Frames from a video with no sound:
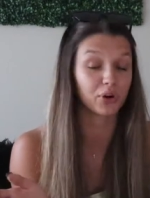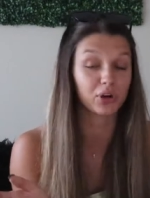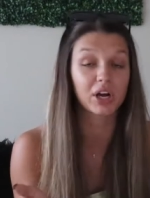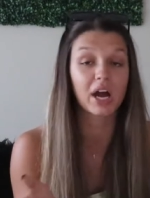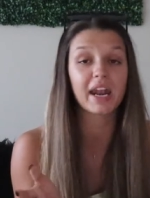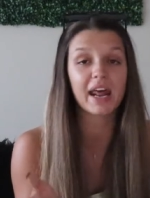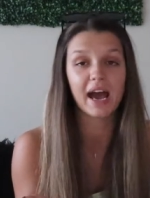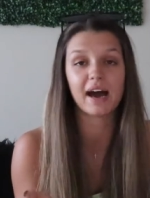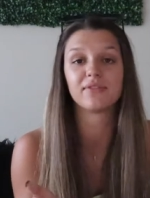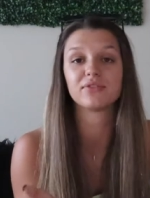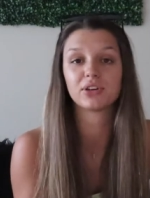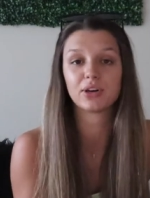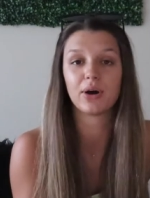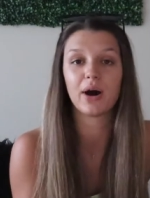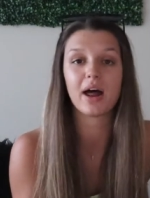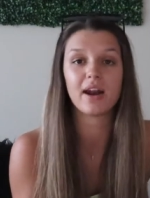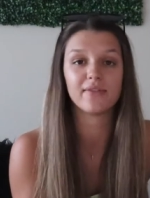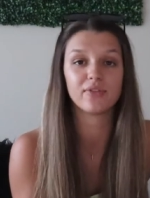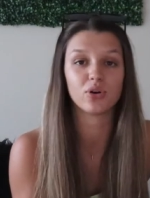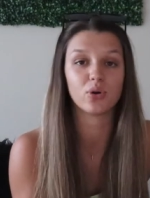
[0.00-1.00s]
You're gonna have to go
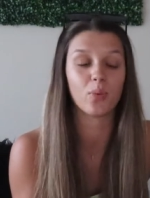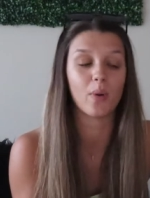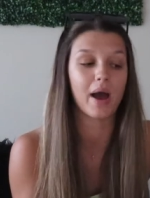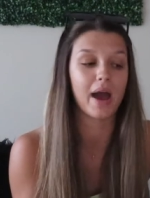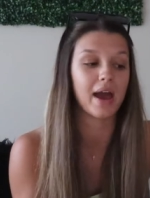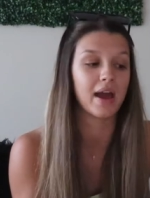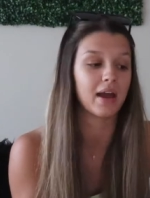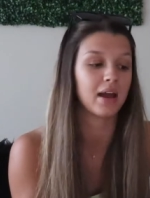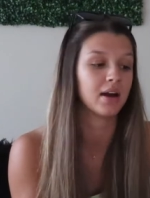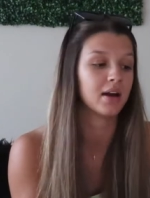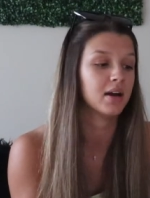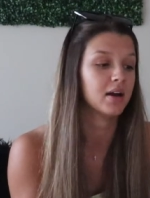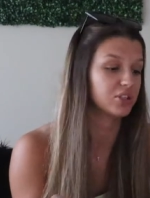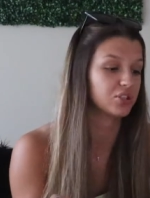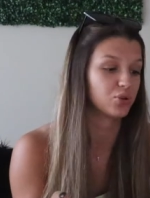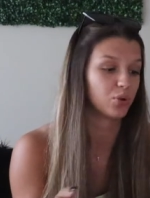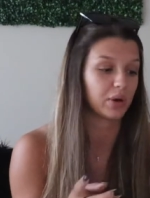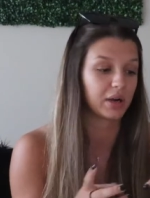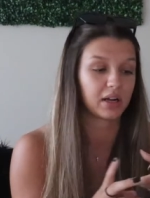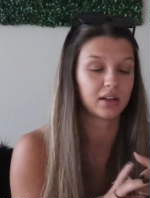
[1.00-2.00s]
out of your way to
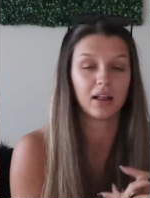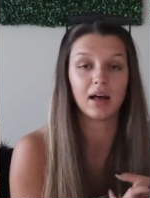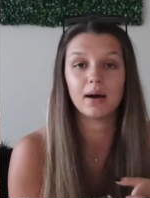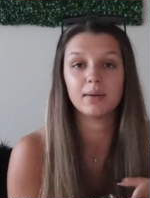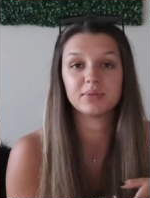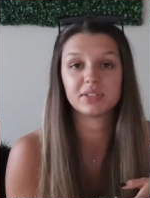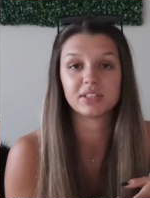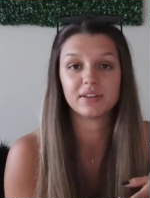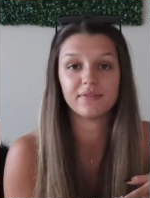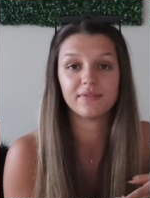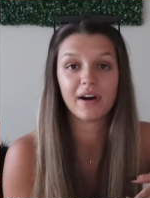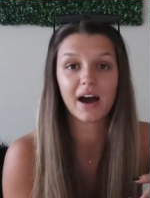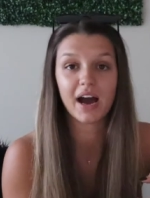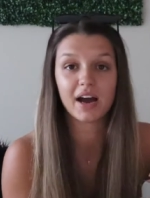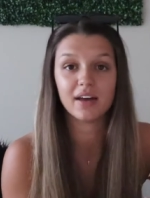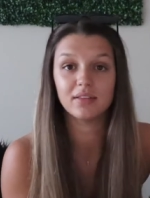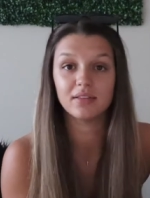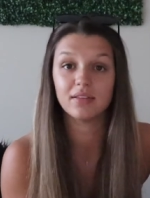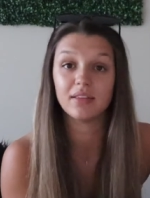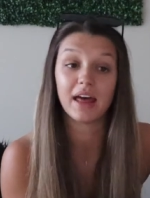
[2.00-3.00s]
join clubs to
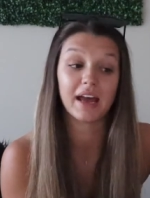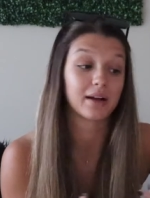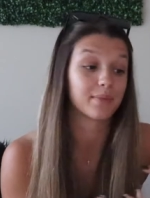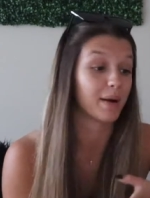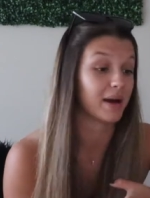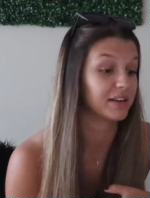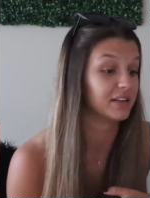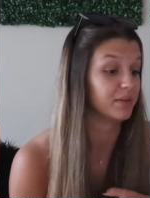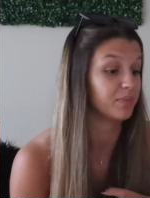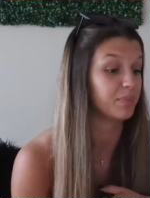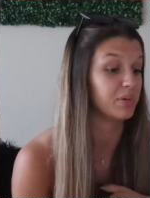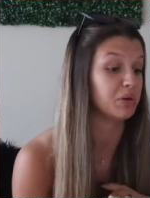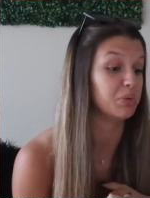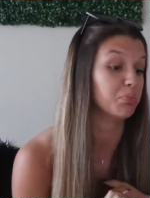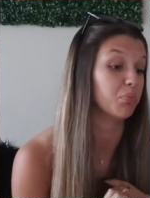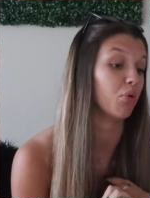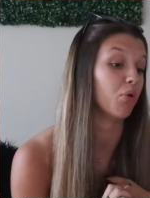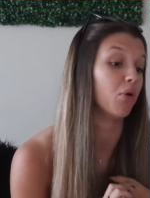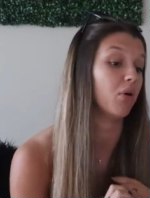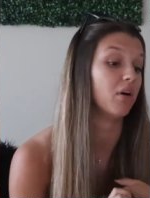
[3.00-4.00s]
find like-minded
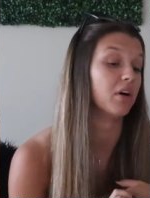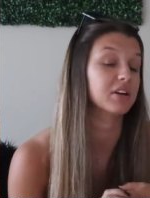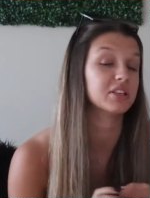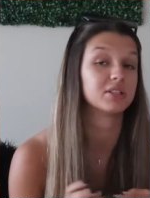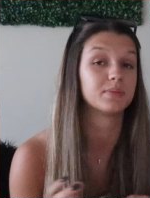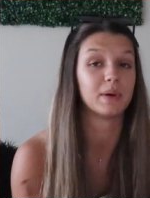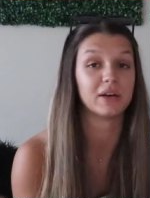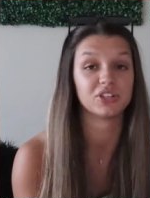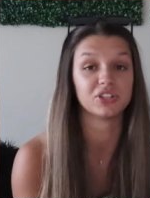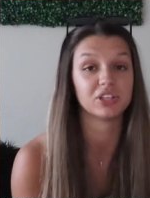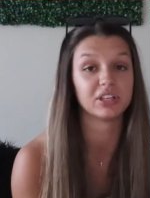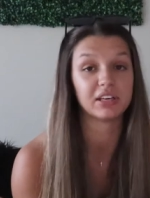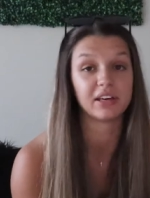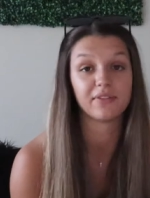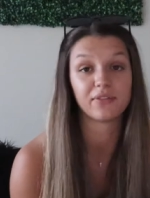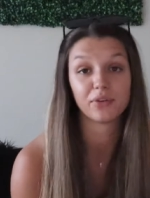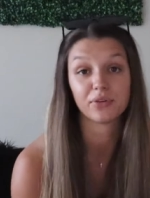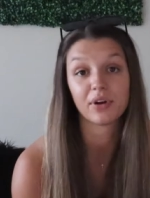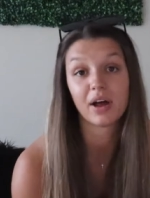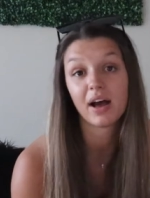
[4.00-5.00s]
people, especially
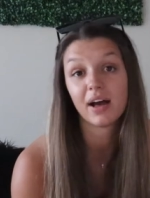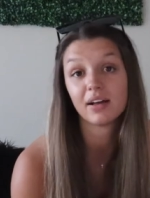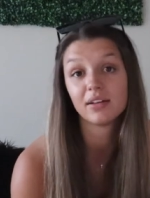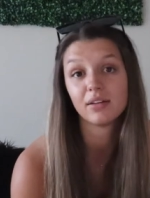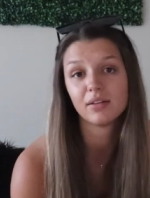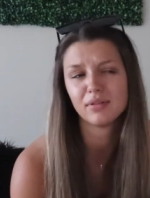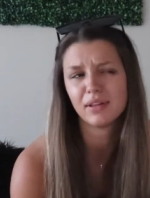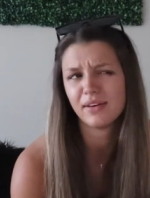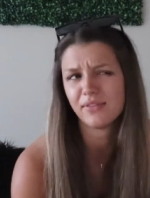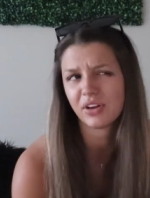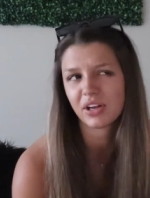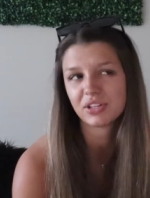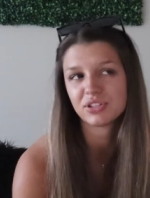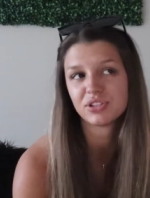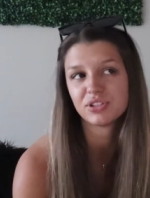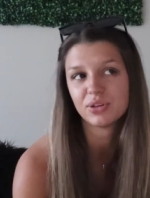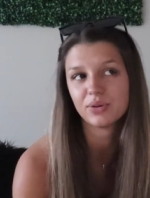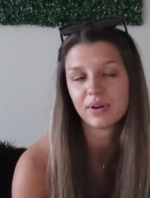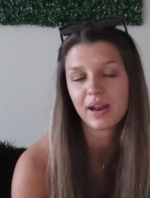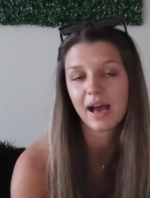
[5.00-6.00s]
if you're not living in
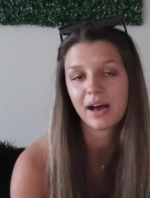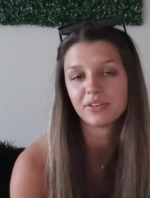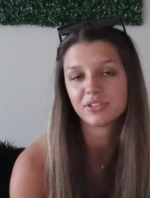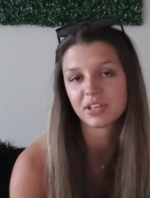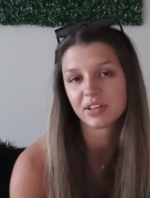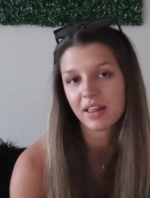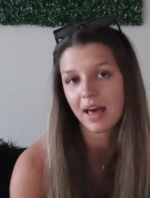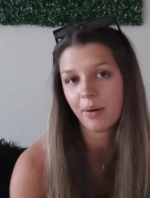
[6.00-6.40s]
student housing.